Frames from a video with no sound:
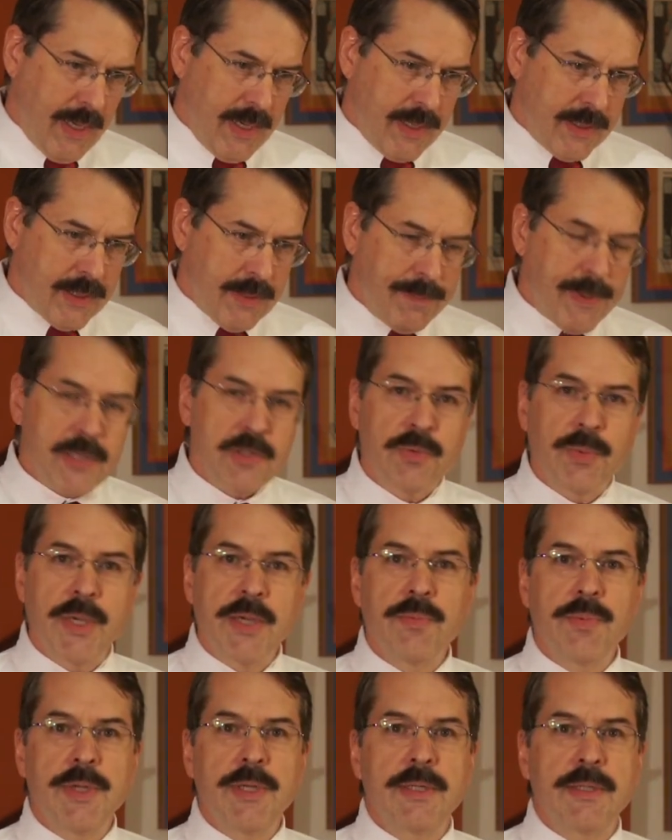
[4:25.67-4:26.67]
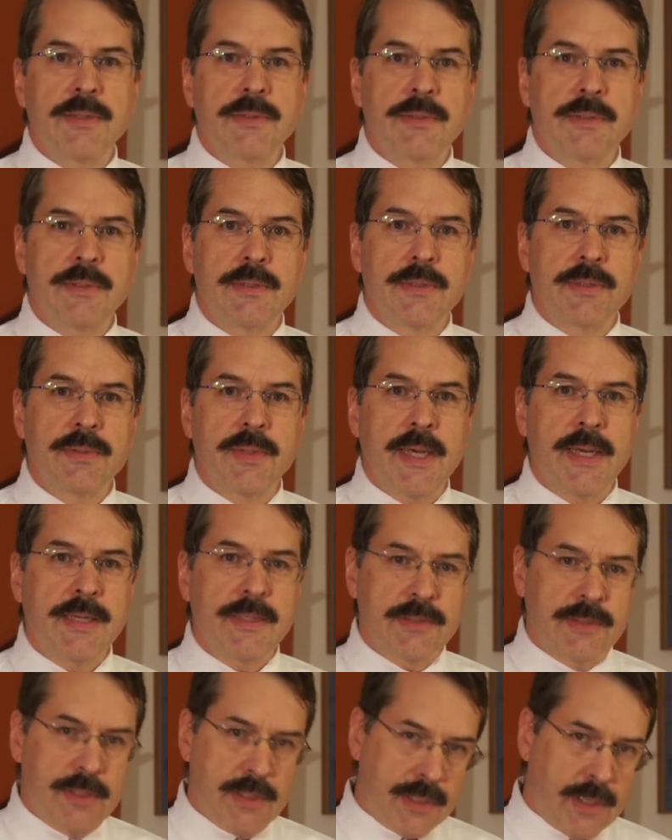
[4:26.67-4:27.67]
And the best way we know to do
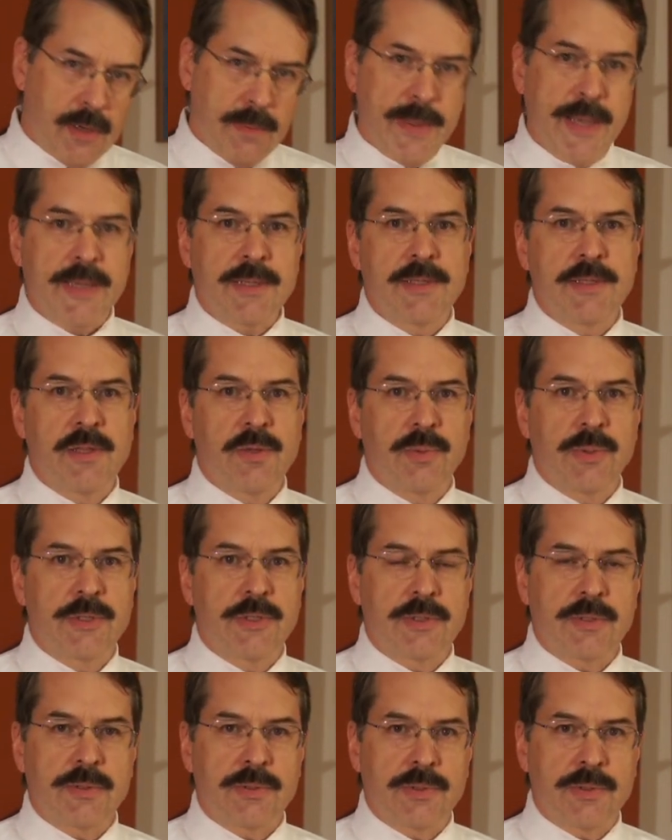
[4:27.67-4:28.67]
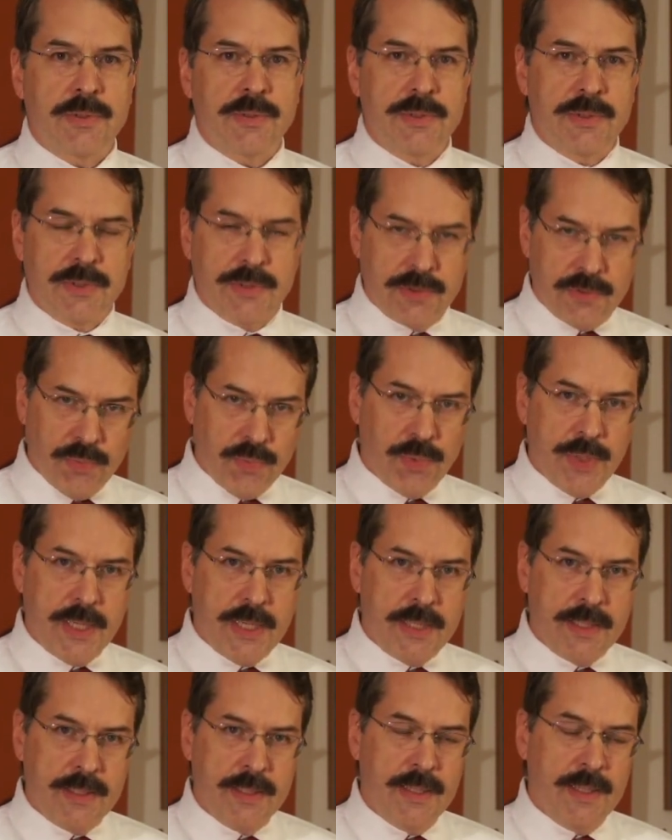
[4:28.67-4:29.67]
that is to go back to the original sources,
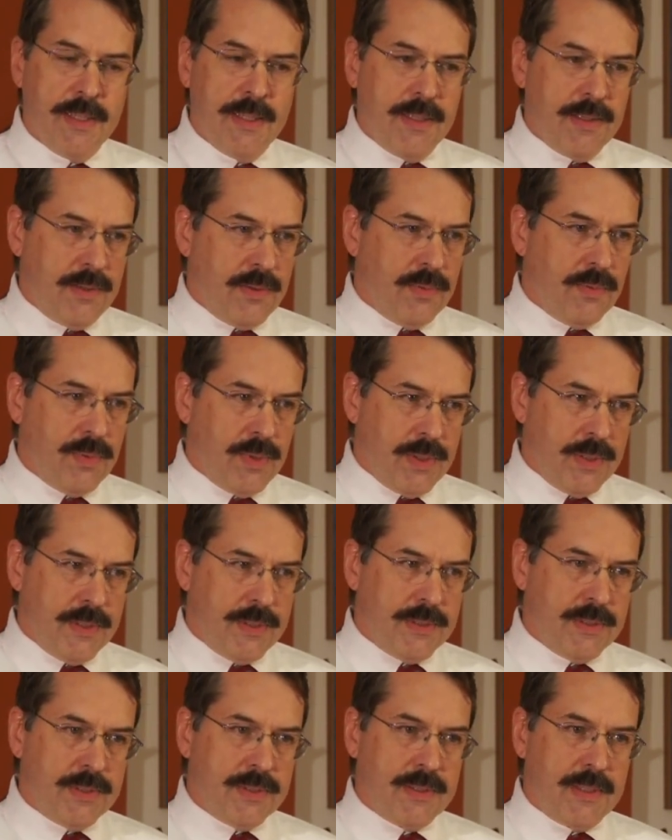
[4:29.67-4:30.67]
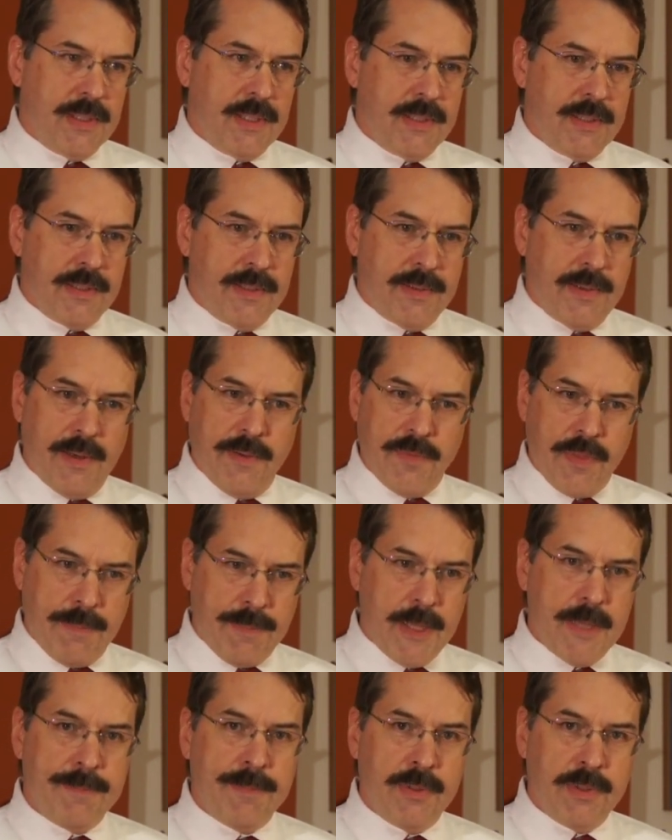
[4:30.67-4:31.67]
read the words of the
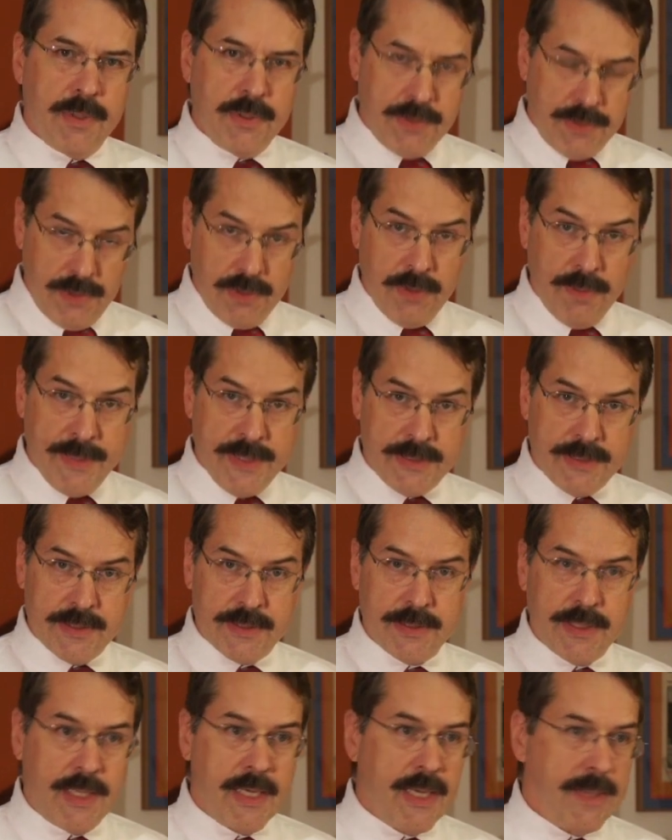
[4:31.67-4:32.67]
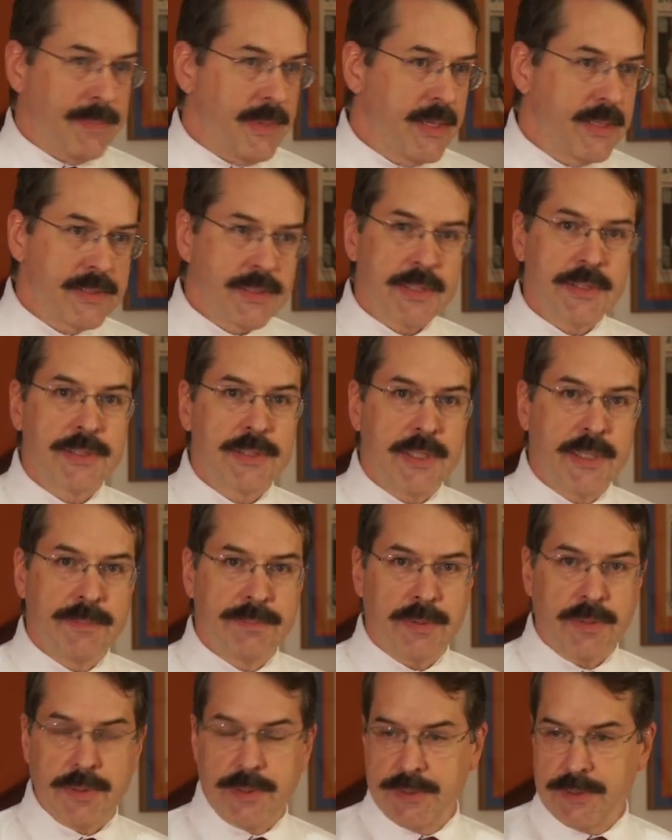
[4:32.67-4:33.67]
people who knew him at the time, his
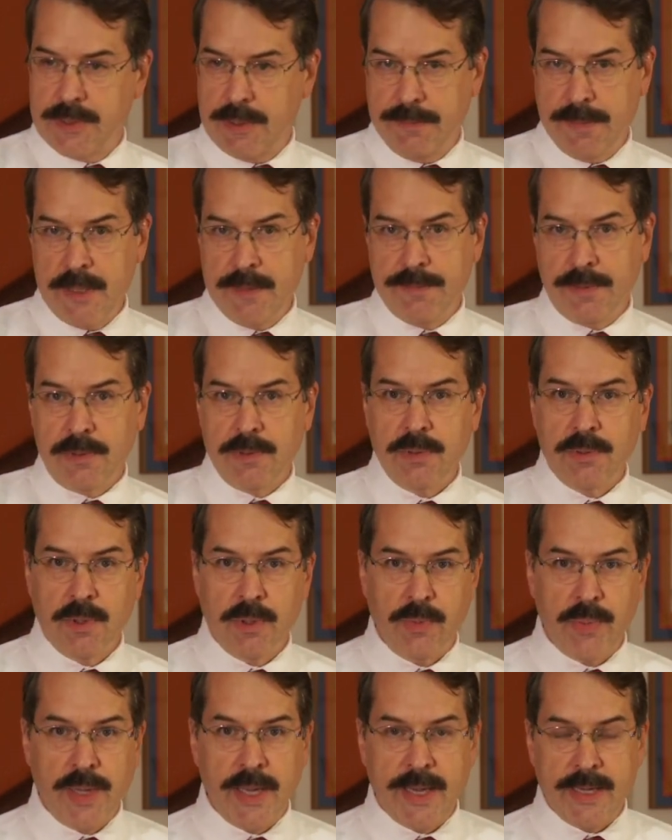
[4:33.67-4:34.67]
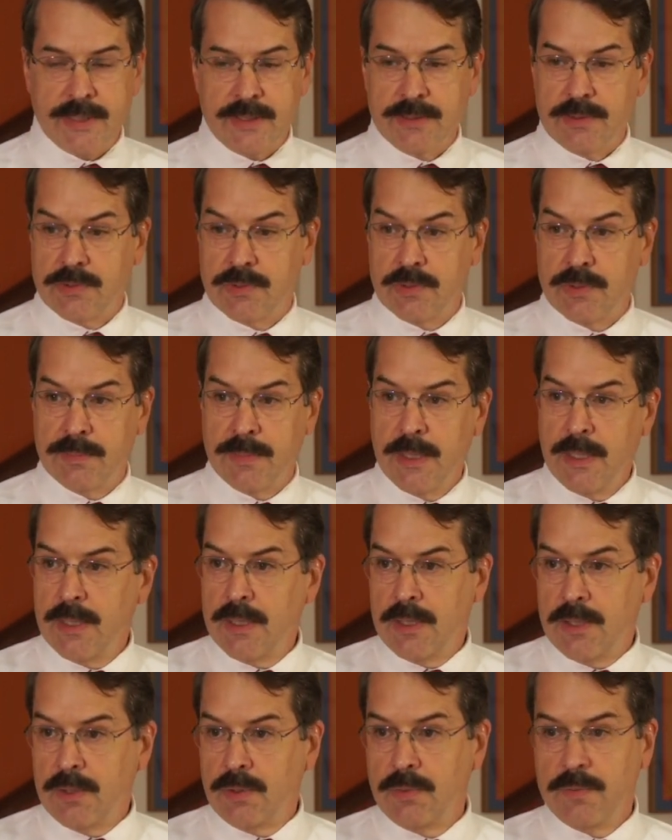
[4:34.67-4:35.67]
contemporaries, the people who were reacting to him,
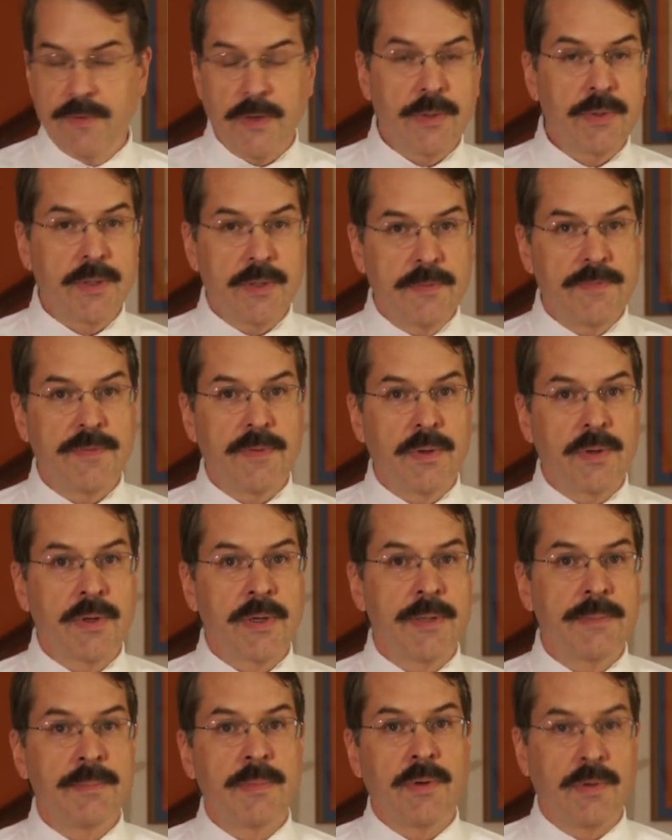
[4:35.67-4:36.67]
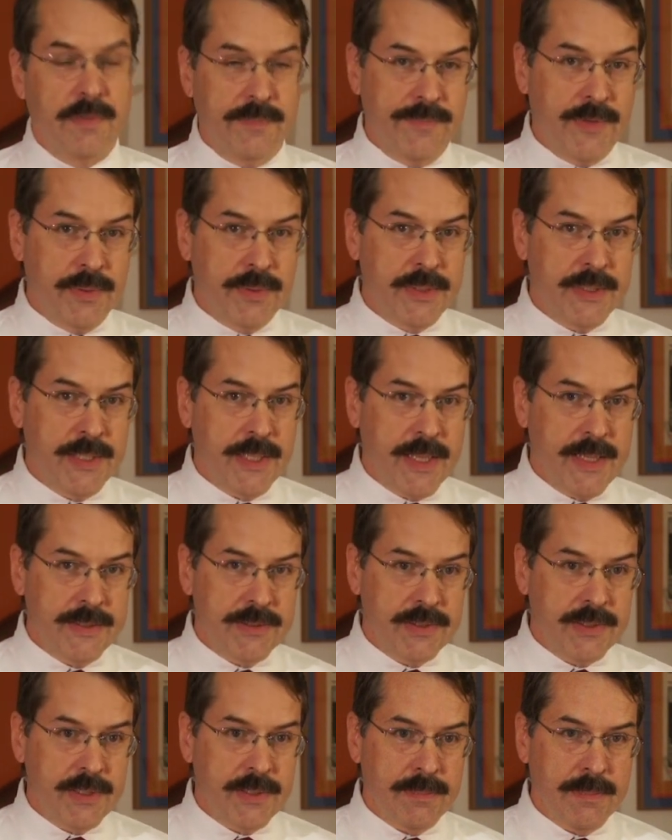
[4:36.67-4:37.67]
who voted for him or voted
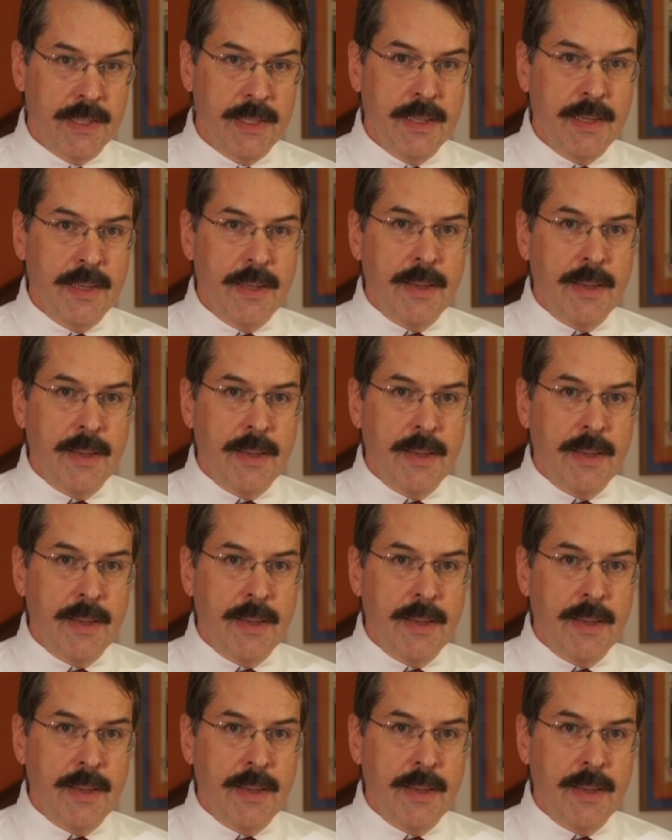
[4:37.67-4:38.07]
against him.